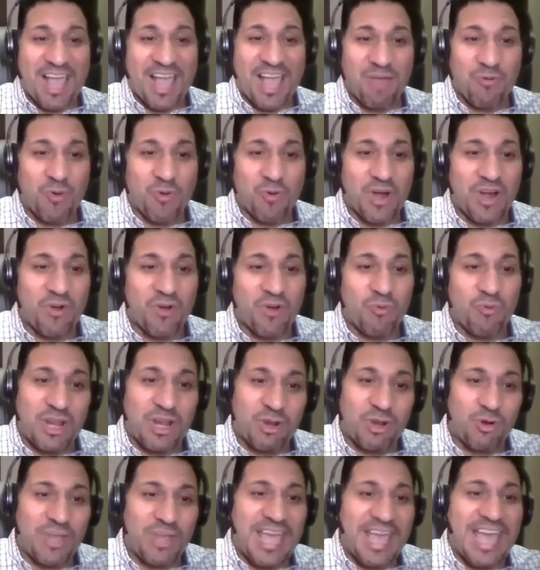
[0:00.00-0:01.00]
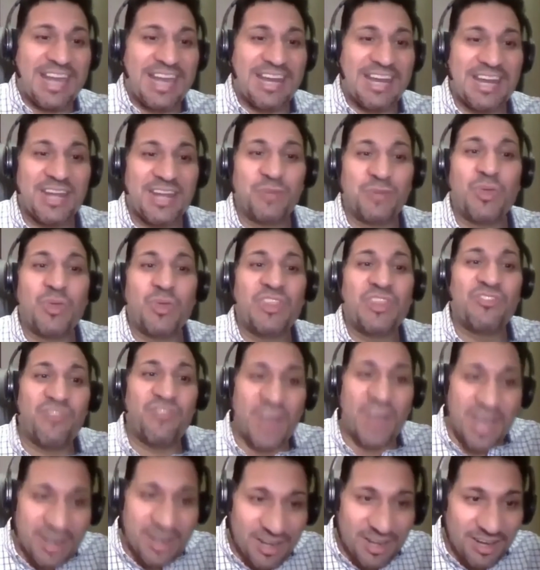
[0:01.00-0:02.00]
We're creating it with
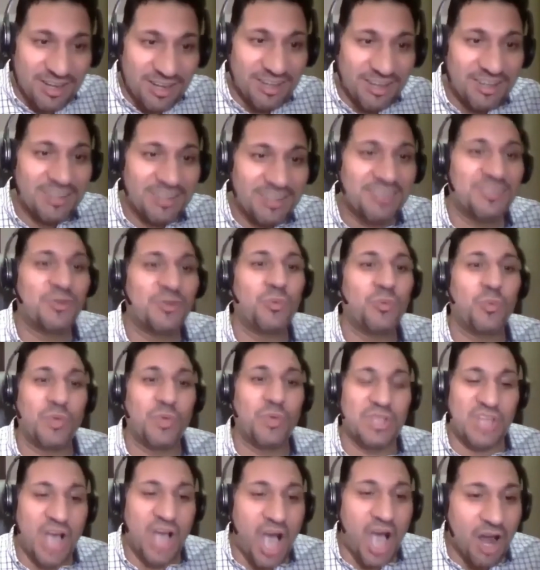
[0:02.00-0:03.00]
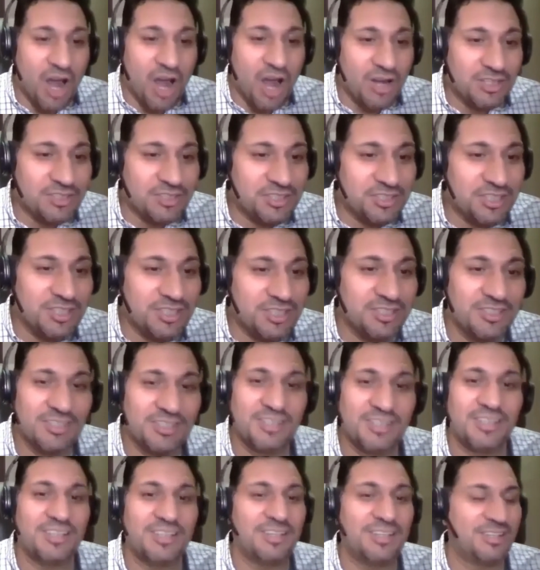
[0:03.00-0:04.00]
fun, with heart.
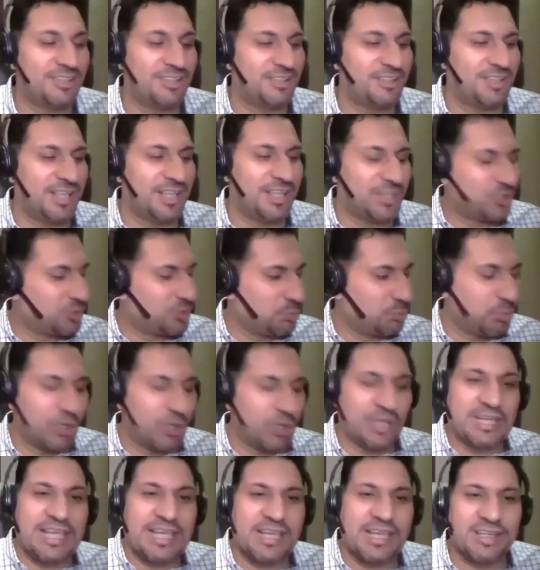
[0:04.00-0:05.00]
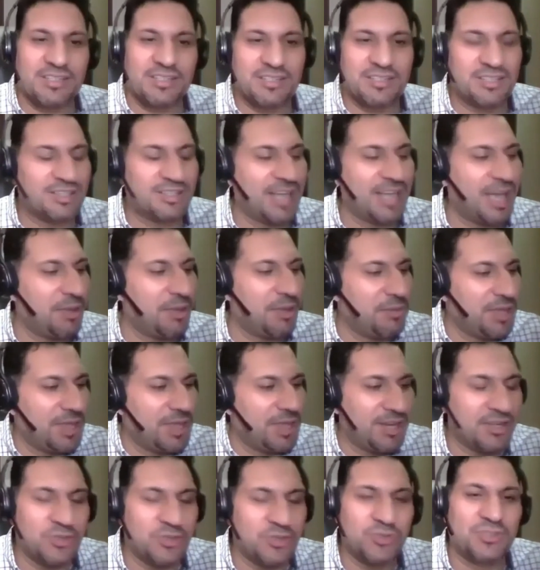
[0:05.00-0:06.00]
It's brilliant. I
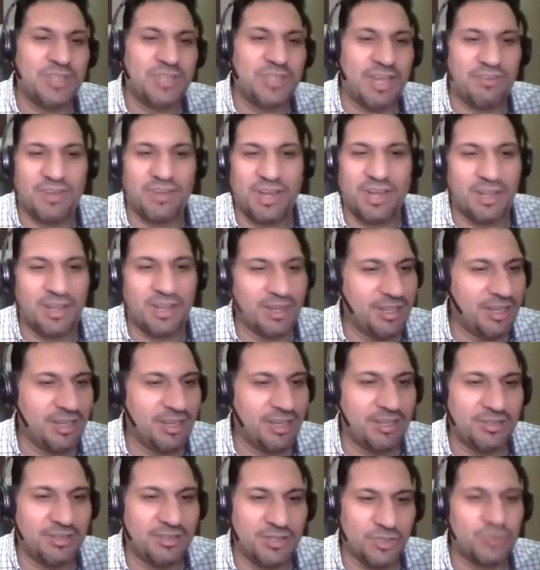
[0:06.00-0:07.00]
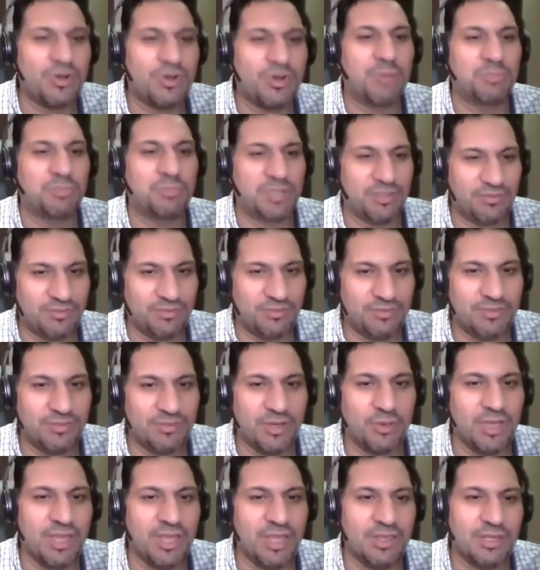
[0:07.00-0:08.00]
mean, it's definitely disruptive.
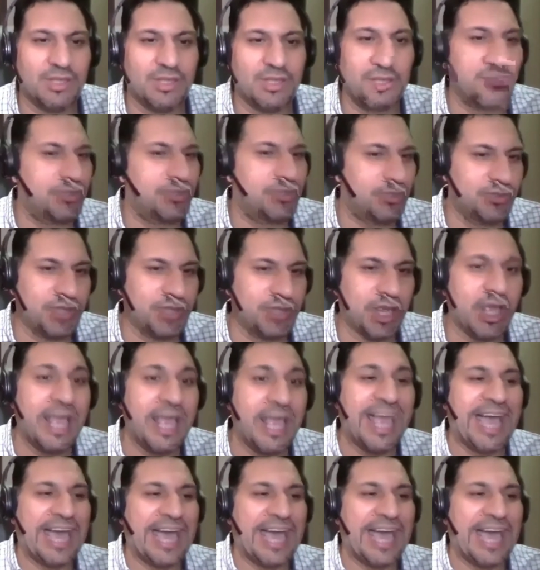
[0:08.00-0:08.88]
Okay, the least to say.